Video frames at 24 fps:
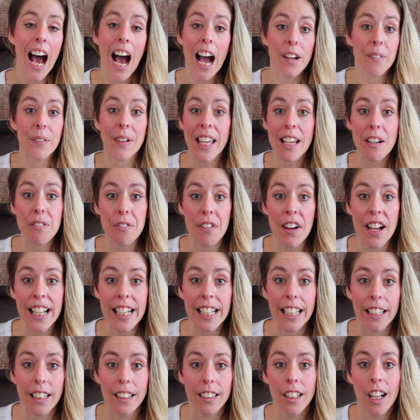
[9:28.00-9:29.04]
We can't find
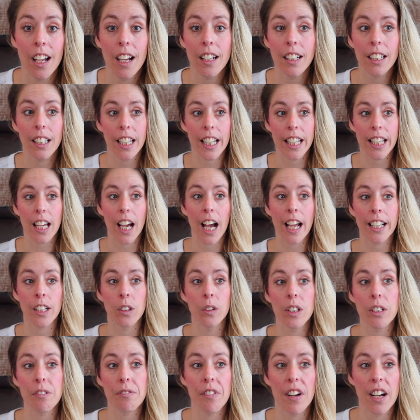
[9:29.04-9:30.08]
it. Not like I can
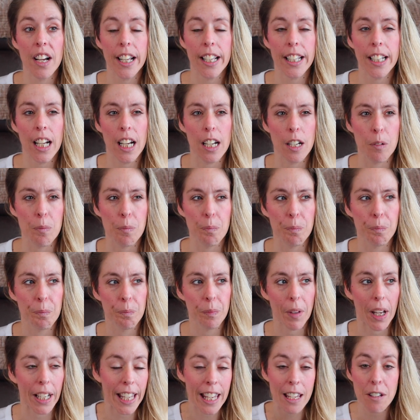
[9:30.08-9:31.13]
only find, I
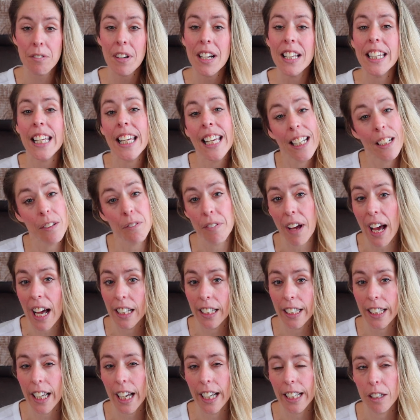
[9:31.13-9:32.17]
can't find the Hidden
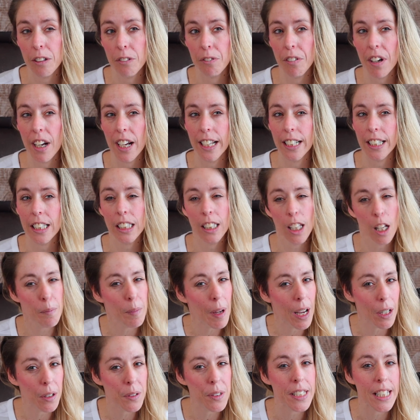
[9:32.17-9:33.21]
Valley. I can find
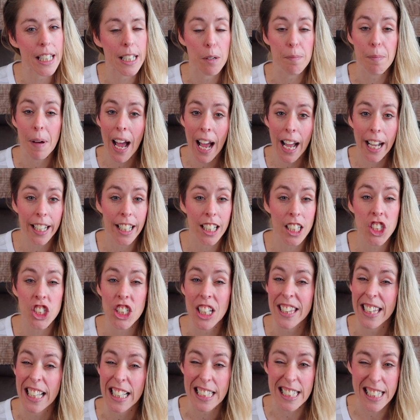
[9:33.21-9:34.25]
Clubhouse in a package
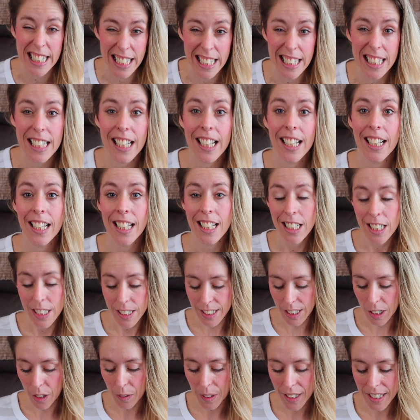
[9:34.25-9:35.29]
and that's it.
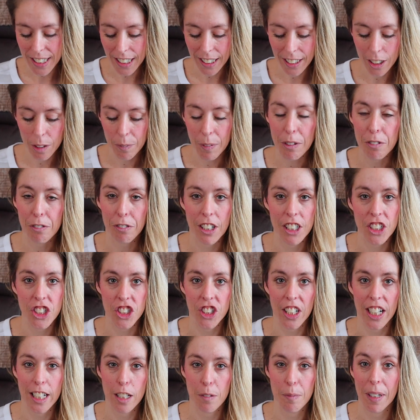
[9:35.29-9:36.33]
So it's a little bit
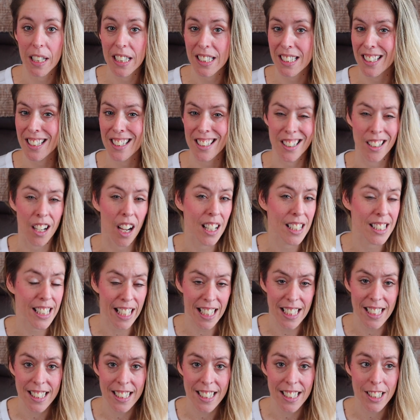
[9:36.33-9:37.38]
frustrating because it does not
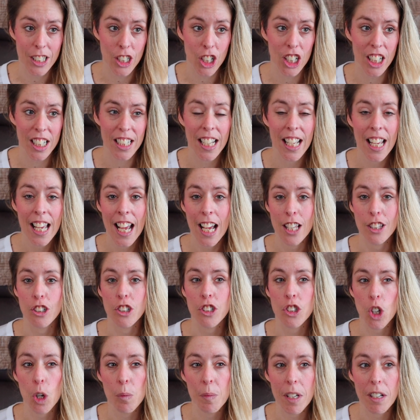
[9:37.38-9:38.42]
taste as good. And there's
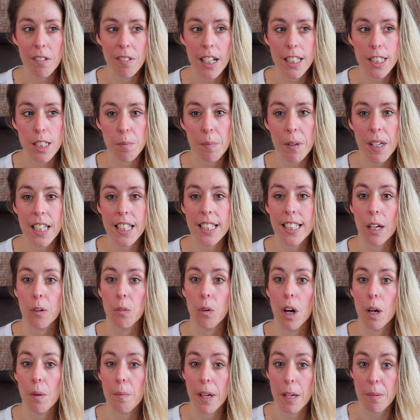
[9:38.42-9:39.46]
so many recipes. I
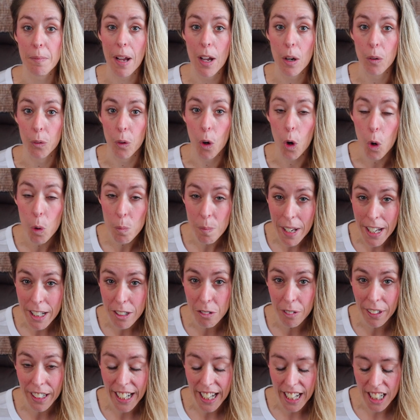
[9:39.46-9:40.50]
want to make my own homemade
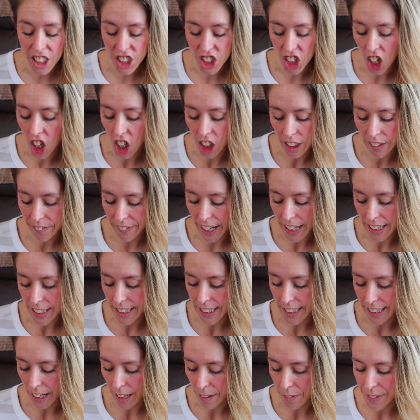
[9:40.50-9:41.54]
ranch, all of that
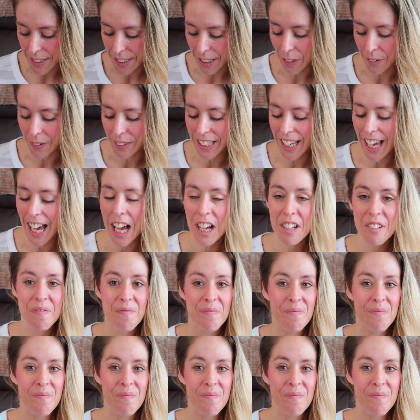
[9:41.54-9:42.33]
stuff. So yeah,